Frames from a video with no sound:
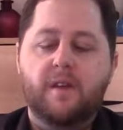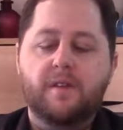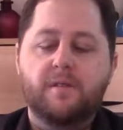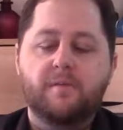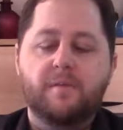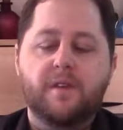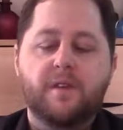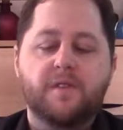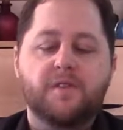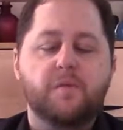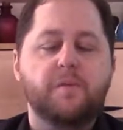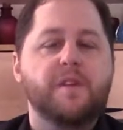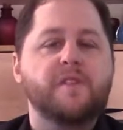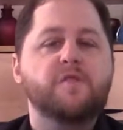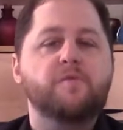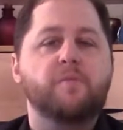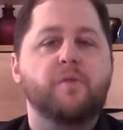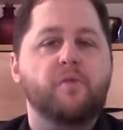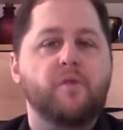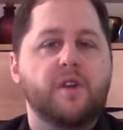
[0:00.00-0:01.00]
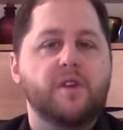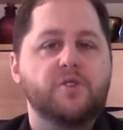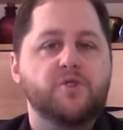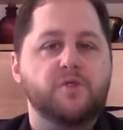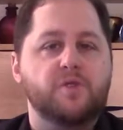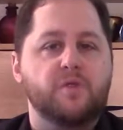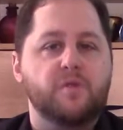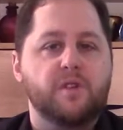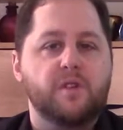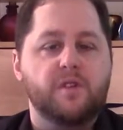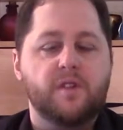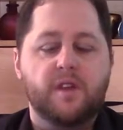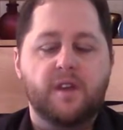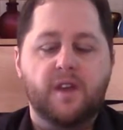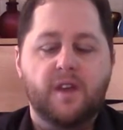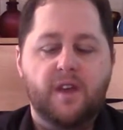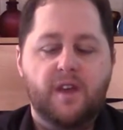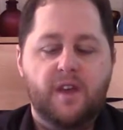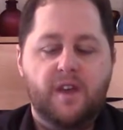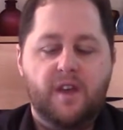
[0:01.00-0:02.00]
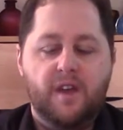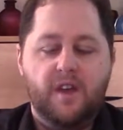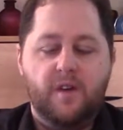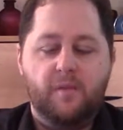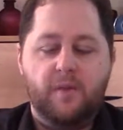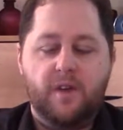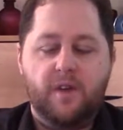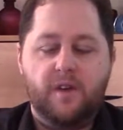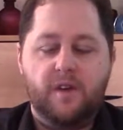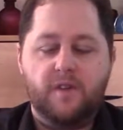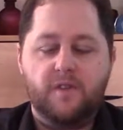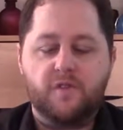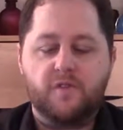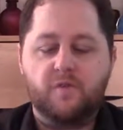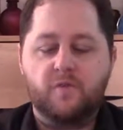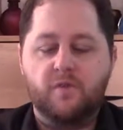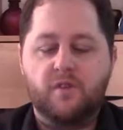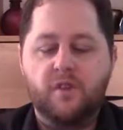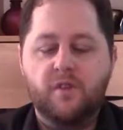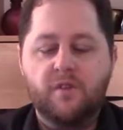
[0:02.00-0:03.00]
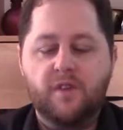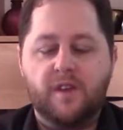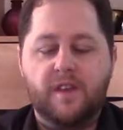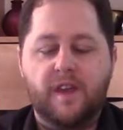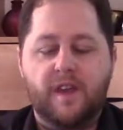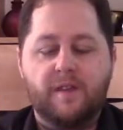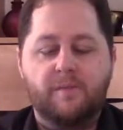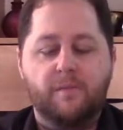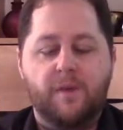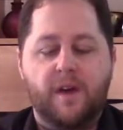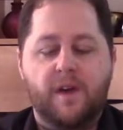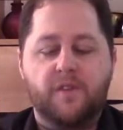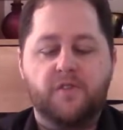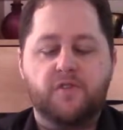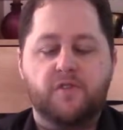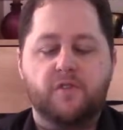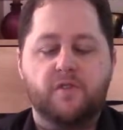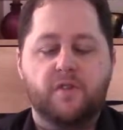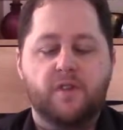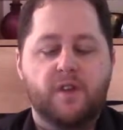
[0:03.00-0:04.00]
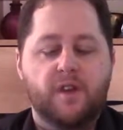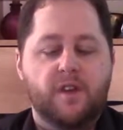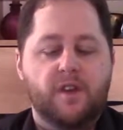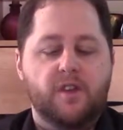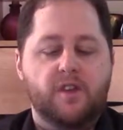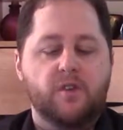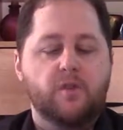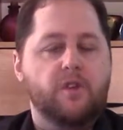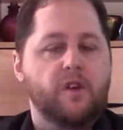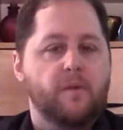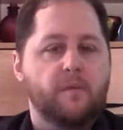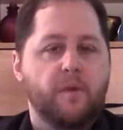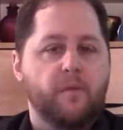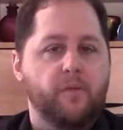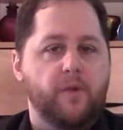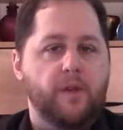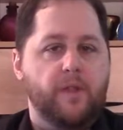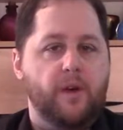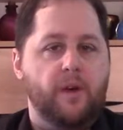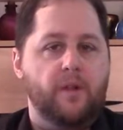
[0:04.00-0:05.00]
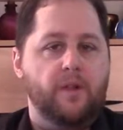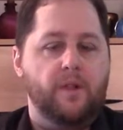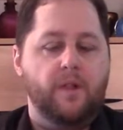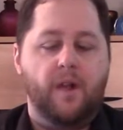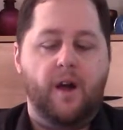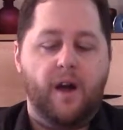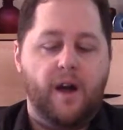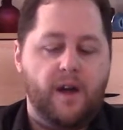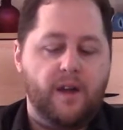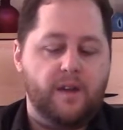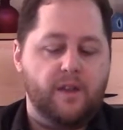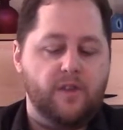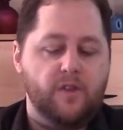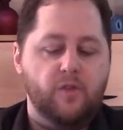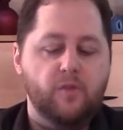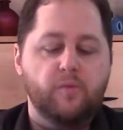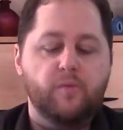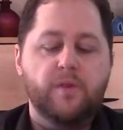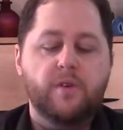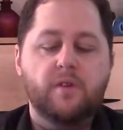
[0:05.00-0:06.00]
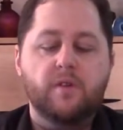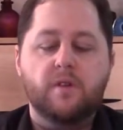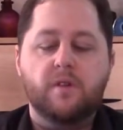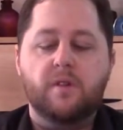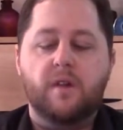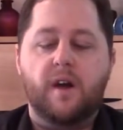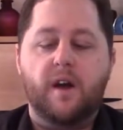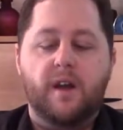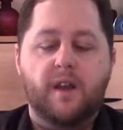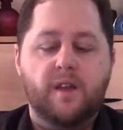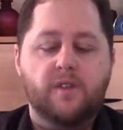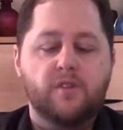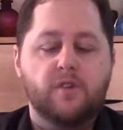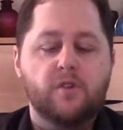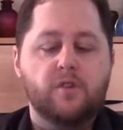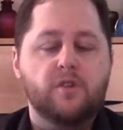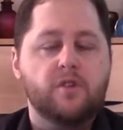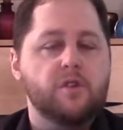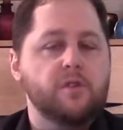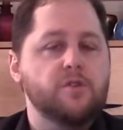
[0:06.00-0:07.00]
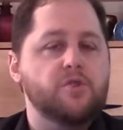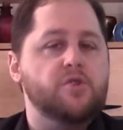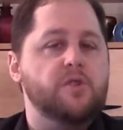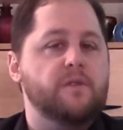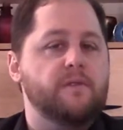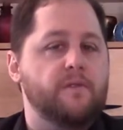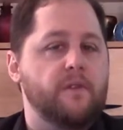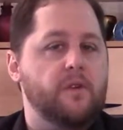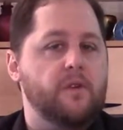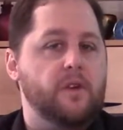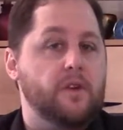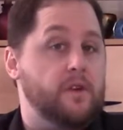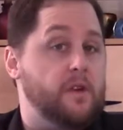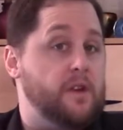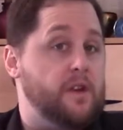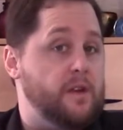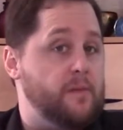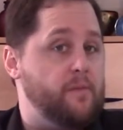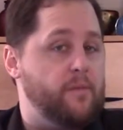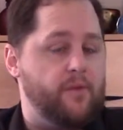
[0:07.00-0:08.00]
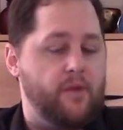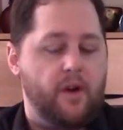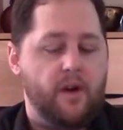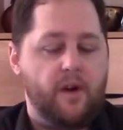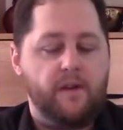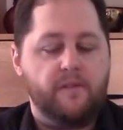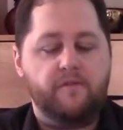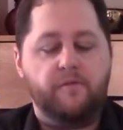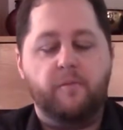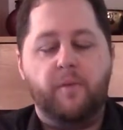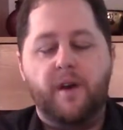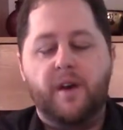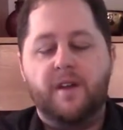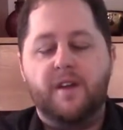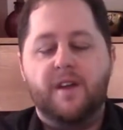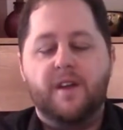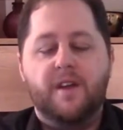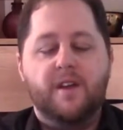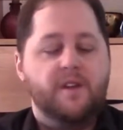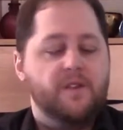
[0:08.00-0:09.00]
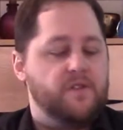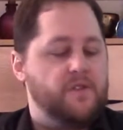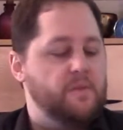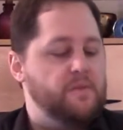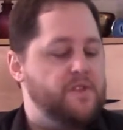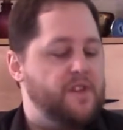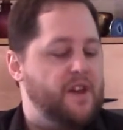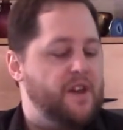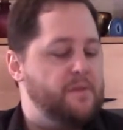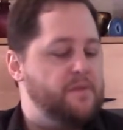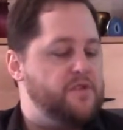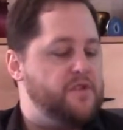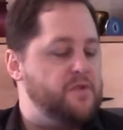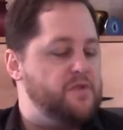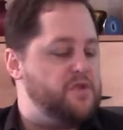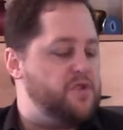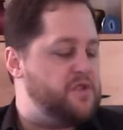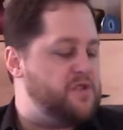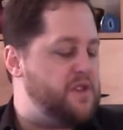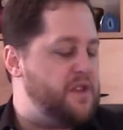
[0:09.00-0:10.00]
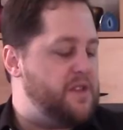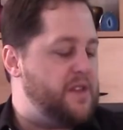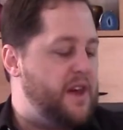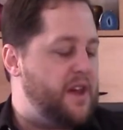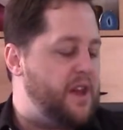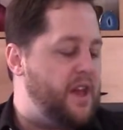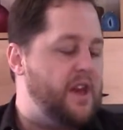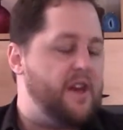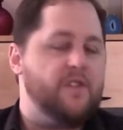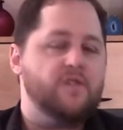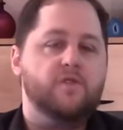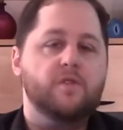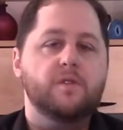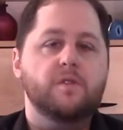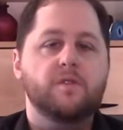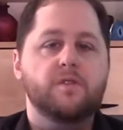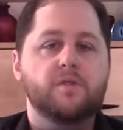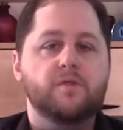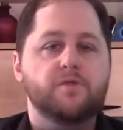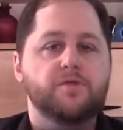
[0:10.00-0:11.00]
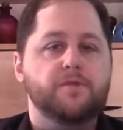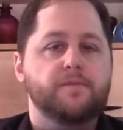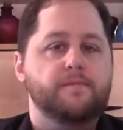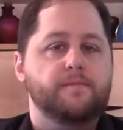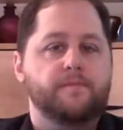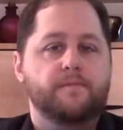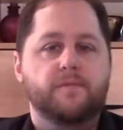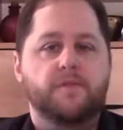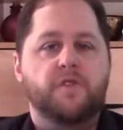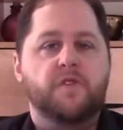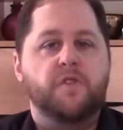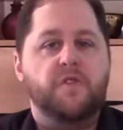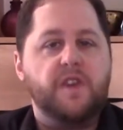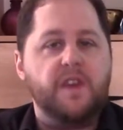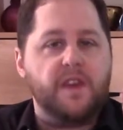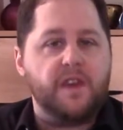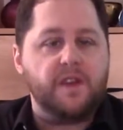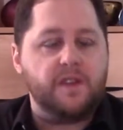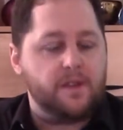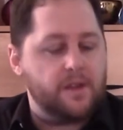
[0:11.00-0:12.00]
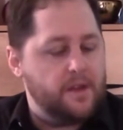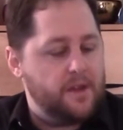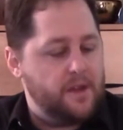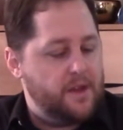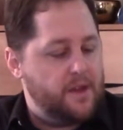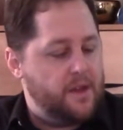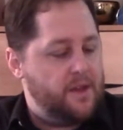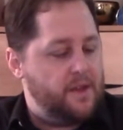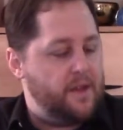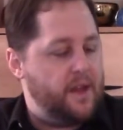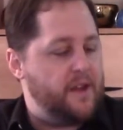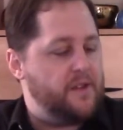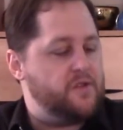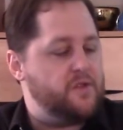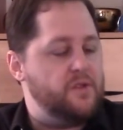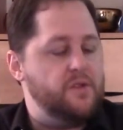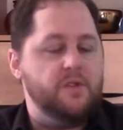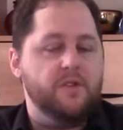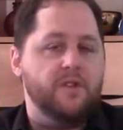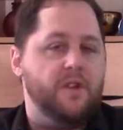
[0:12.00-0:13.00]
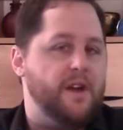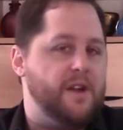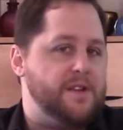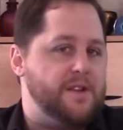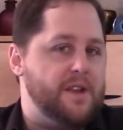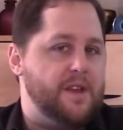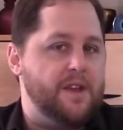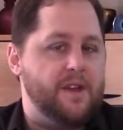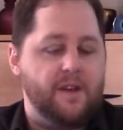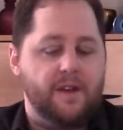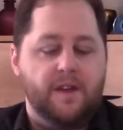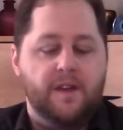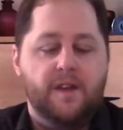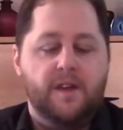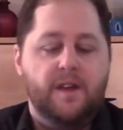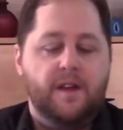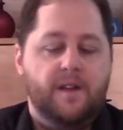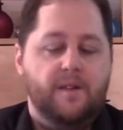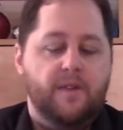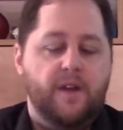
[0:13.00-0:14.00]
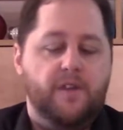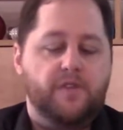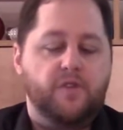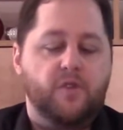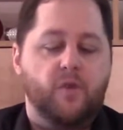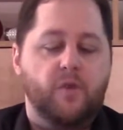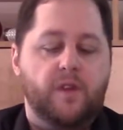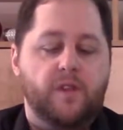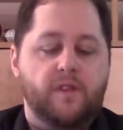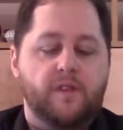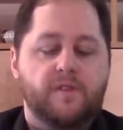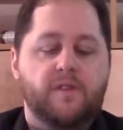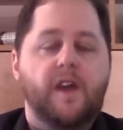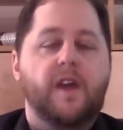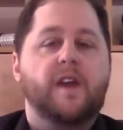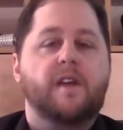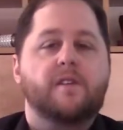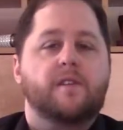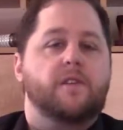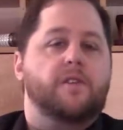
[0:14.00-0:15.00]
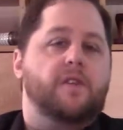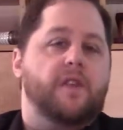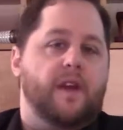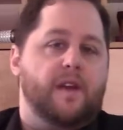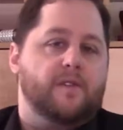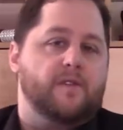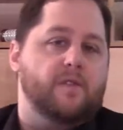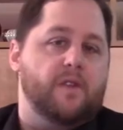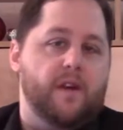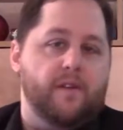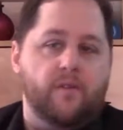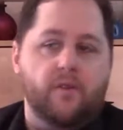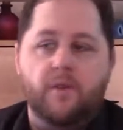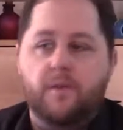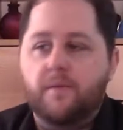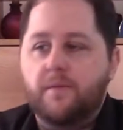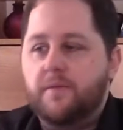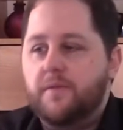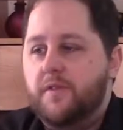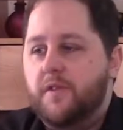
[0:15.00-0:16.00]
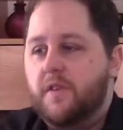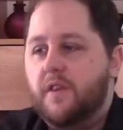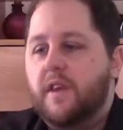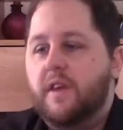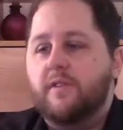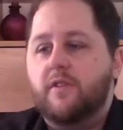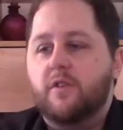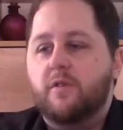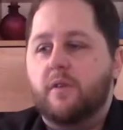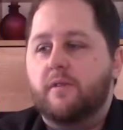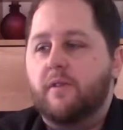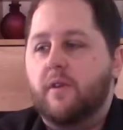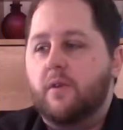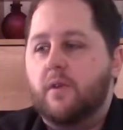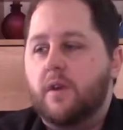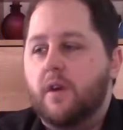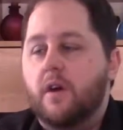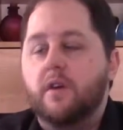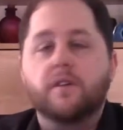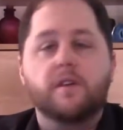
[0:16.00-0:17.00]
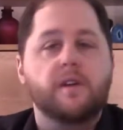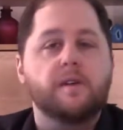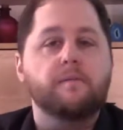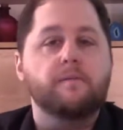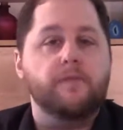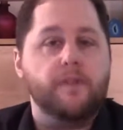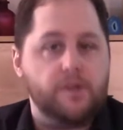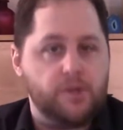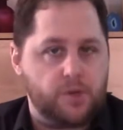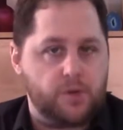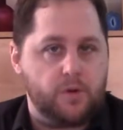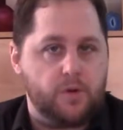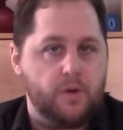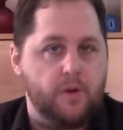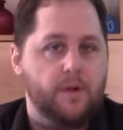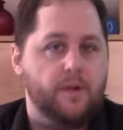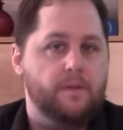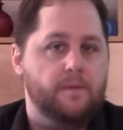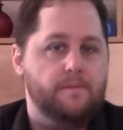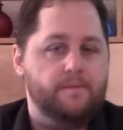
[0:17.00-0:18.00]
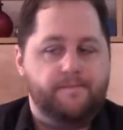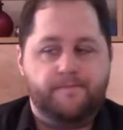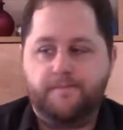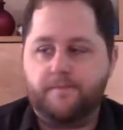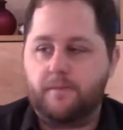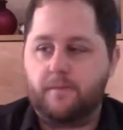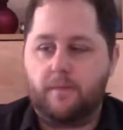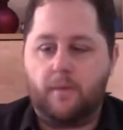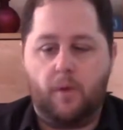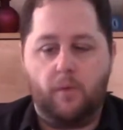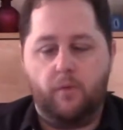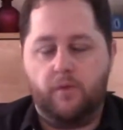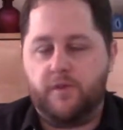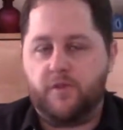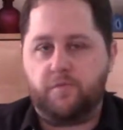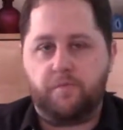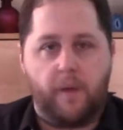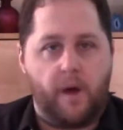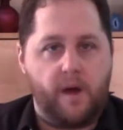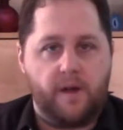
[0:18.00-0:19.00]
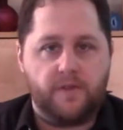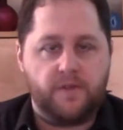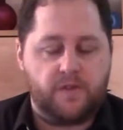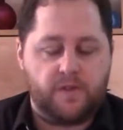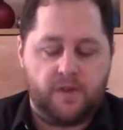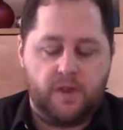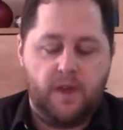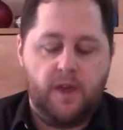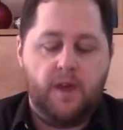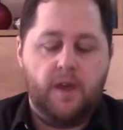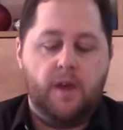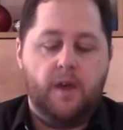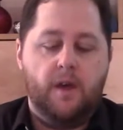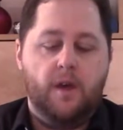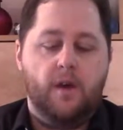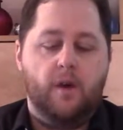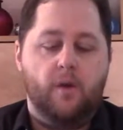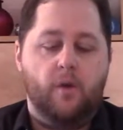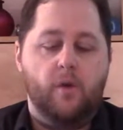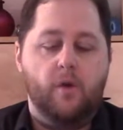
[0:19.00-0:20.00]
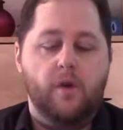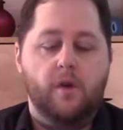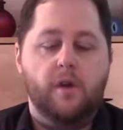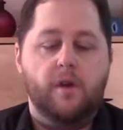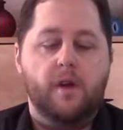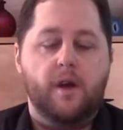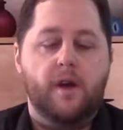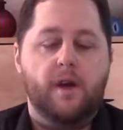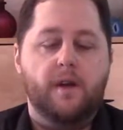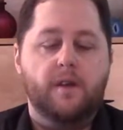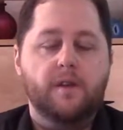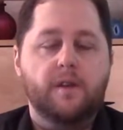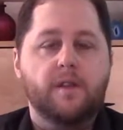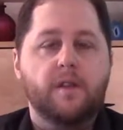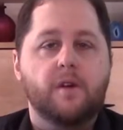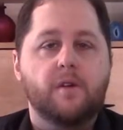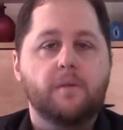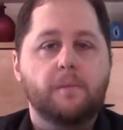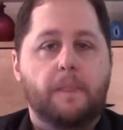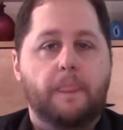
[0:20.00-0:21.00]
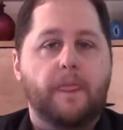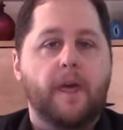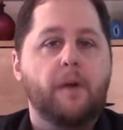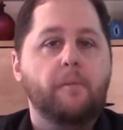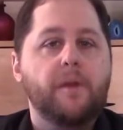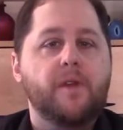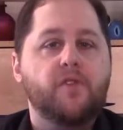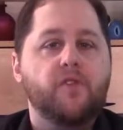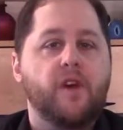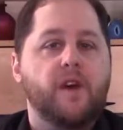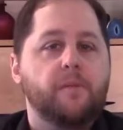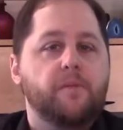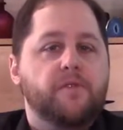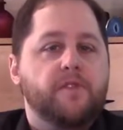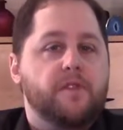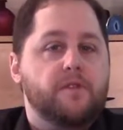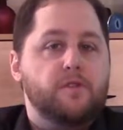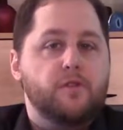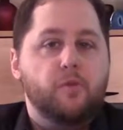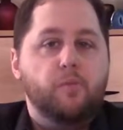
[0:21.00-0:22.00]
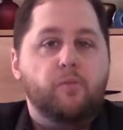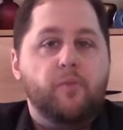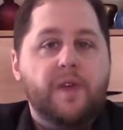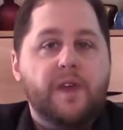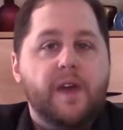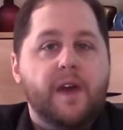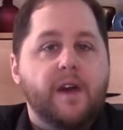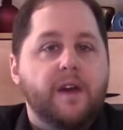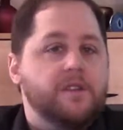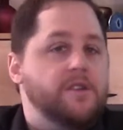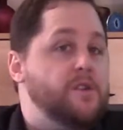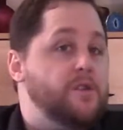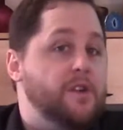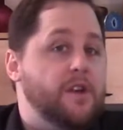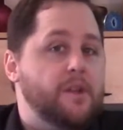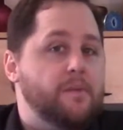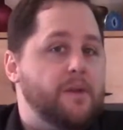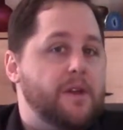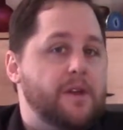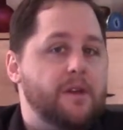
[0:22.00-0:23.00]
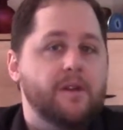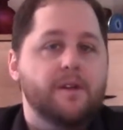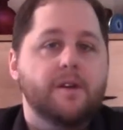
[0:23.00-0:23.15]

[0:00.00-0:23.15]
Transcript: inspiration, really, because when you're a game master, you come up with a lot, you build a lot, and you're usually very good at improv, but sometimes you just need that extra little seed, extra little idea that's going to take you to the next level, to give you a very unconventional response. Or, how many times can you behead your enemy?